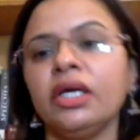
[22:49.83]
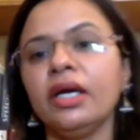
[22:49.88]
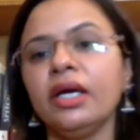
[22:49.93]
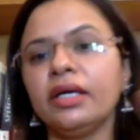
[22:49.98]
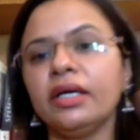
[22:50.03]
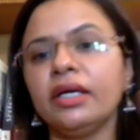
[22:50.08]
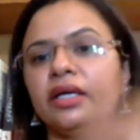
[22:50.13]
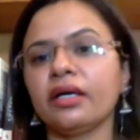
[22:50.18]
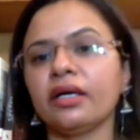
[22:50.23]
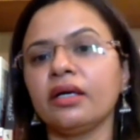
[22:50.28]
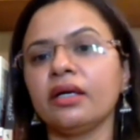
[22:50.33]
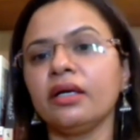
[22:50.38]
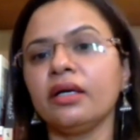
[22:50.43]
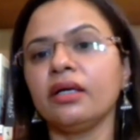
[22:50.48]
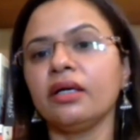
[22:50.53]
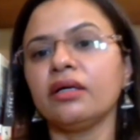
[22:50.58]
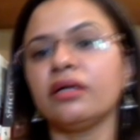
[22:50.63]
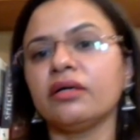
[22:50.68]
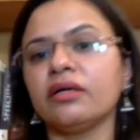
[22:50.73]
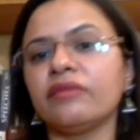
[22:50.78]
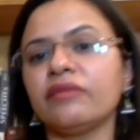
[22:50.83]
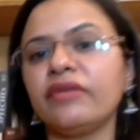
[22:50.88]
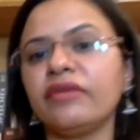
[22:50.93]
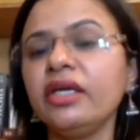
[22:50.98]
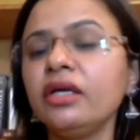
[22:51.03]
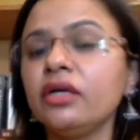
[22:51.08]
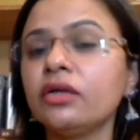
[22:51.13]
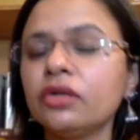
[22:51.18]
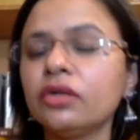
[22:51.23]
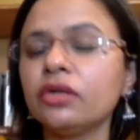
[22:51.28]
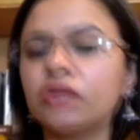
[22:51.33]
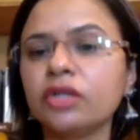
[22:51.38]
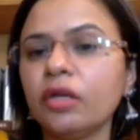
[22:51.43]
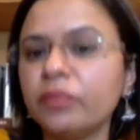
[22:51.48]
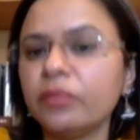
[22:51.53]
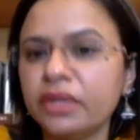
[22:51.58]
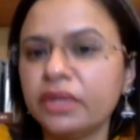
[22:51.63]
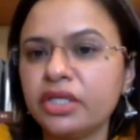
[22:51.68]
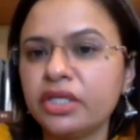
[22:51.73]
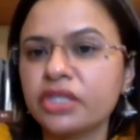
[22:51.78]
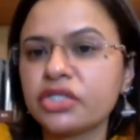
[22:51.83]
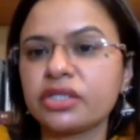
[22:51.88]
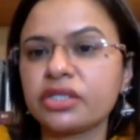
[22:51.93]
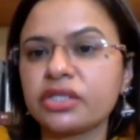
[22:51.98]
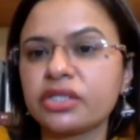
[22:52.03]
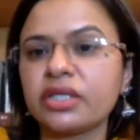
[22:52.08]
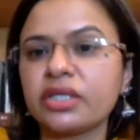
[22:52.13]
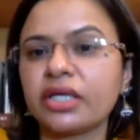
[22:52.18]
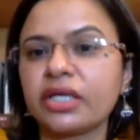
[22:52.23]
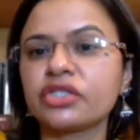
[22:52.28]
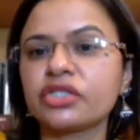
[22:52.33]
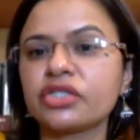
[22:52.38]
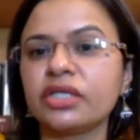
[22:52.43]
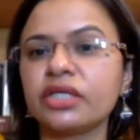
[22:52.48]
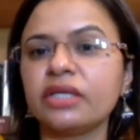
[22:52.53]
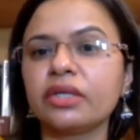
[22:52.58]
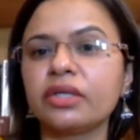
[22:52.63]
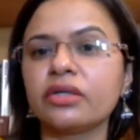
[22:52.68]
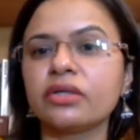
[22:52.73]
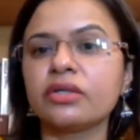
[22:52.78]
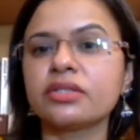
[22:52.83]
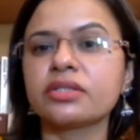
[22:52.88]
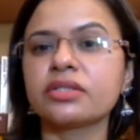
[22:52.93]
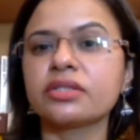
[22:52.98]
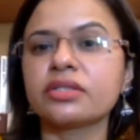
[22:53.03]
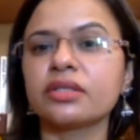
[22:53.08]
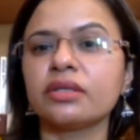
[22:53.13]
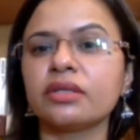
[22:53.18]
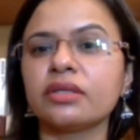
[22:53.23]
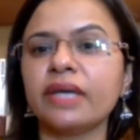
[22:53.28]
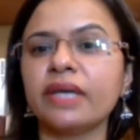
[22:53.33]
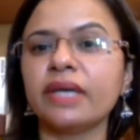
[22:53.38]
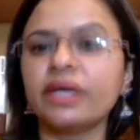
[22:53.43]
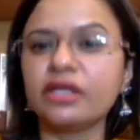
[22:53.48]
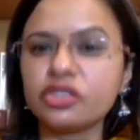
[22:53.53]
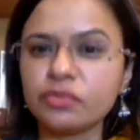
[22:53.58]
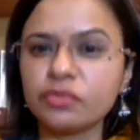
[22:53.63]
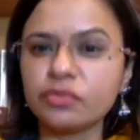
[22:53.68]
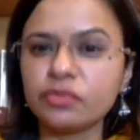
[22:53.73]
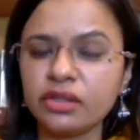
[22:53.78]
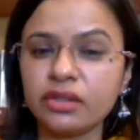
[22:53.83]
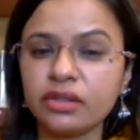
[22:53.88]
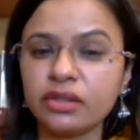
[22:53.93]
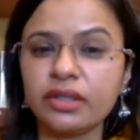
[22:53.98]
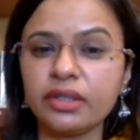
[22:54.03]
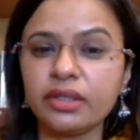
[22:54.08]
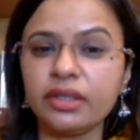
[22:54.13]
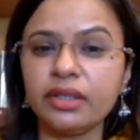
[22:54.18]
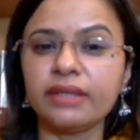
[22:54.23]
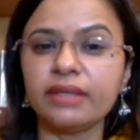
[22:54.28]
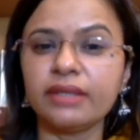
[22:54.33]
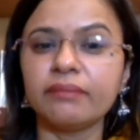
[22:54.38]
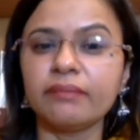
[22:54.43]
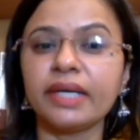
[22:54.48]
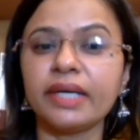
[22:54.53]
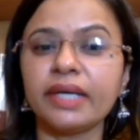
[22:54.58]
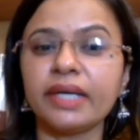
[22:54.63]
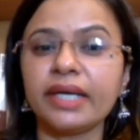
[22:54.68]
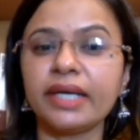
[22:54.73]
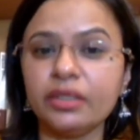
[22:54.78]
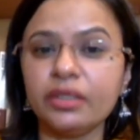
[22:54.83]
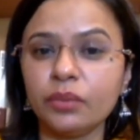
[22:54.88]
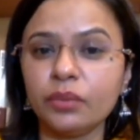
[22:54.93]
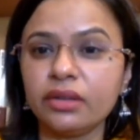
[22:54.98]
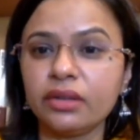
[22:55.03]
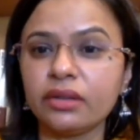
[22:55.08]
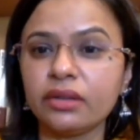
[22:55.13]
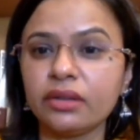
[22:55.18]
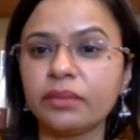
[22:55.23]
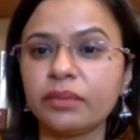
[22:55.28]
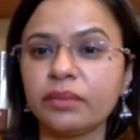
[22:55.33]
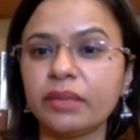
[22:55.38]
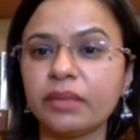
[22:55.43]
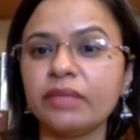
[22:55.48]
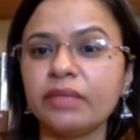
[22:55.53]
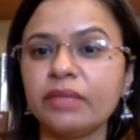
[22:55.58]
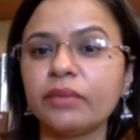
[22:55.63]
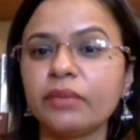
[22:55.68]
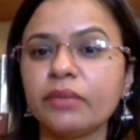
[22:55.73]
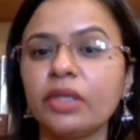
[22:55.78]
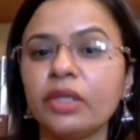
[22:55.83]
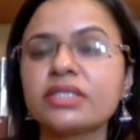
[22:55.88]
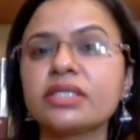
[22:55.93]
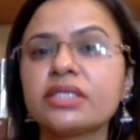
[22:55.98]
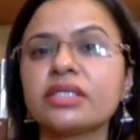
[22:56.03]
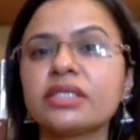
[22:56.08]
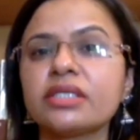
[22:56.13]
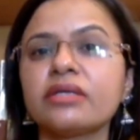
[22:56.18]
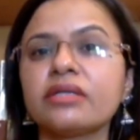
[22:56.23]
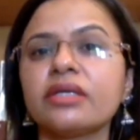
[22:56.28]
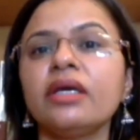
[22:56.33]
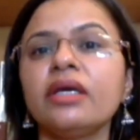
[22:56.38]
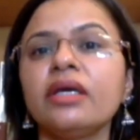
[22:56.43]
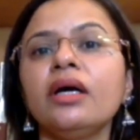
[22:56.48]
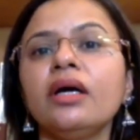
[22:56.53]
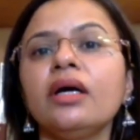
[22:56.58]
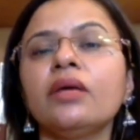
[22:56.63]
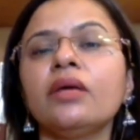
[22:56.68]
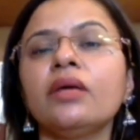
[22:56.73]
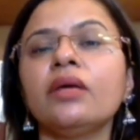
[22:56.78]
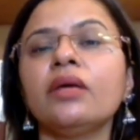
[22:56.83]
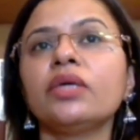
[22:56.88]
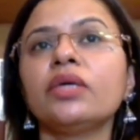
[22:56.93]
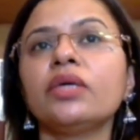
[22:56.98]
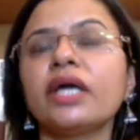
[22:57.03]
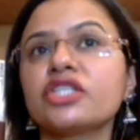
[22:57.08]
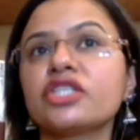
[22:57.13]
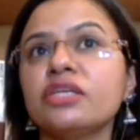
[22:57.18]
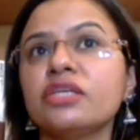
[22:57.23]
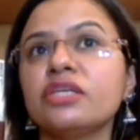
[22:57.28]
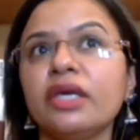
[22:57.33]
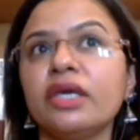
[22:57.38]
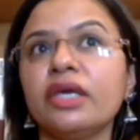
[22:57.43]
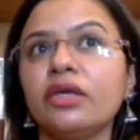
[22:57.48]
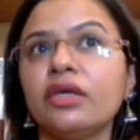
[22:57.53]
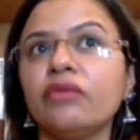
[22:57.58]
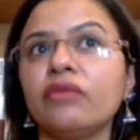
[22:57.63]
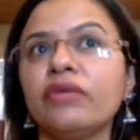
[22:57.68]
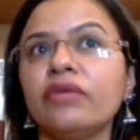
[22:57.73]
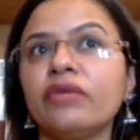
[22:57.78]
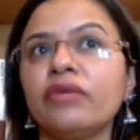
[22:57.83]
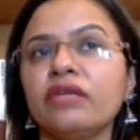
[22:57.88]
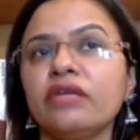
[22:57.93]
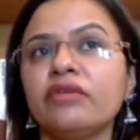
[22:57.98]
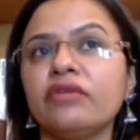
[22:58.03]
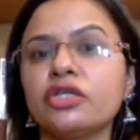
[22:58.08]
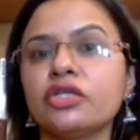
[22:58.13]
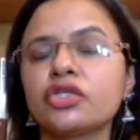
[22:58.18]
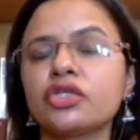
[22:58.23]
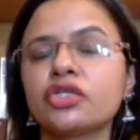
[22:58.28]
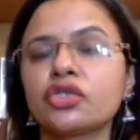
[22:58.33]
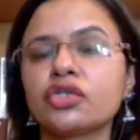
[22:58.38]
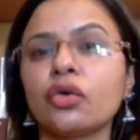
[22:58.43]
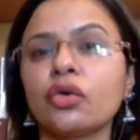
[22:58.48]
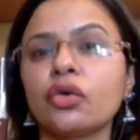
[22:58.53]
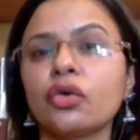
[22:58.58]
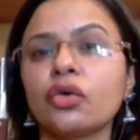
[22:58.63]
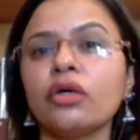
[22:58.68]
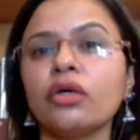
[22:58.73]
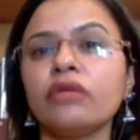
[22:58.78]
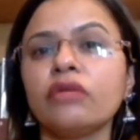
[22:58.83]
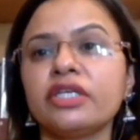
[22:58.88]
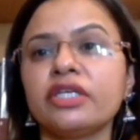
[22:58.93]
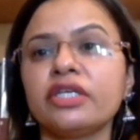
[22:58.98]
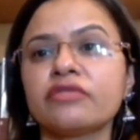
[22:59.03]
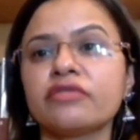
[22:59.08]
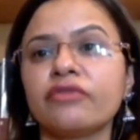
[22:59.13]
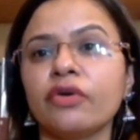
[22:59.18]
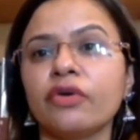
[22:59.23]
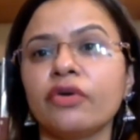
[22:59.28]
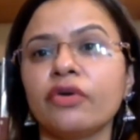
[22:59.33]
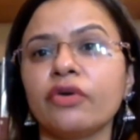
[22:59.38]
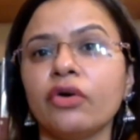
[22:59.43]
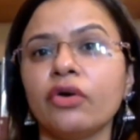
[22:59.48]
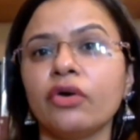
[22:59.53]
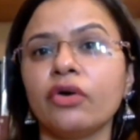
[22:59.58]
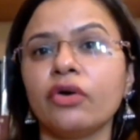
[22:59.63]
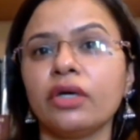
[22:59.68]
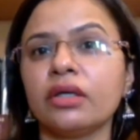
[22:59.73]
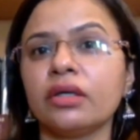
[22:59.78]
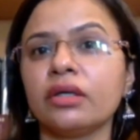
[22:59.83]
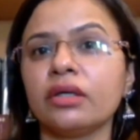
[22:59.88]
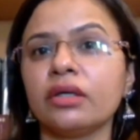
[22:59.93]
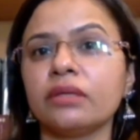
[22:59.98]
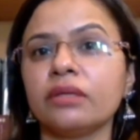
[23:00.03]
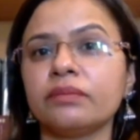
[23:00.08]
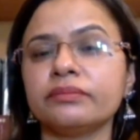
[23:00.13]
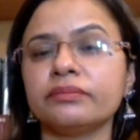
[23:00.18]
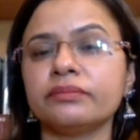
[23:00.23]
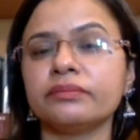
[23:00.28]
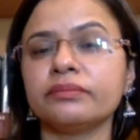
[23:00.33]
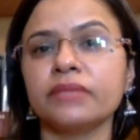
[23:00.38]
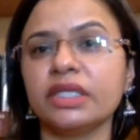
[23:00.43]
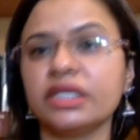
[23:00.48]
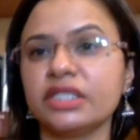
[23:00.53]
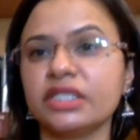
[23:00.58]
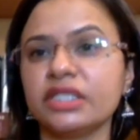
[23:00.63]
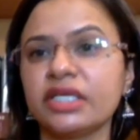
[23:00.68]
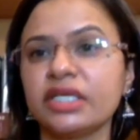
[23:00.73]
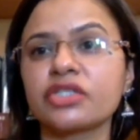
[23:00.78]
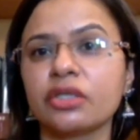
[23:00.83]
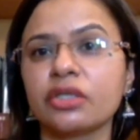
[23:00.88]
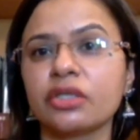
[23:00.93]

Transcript: Yeah, a very good combination actually, because a management degree combined with a public policy degree would actually make you a very, very strong fit for multinational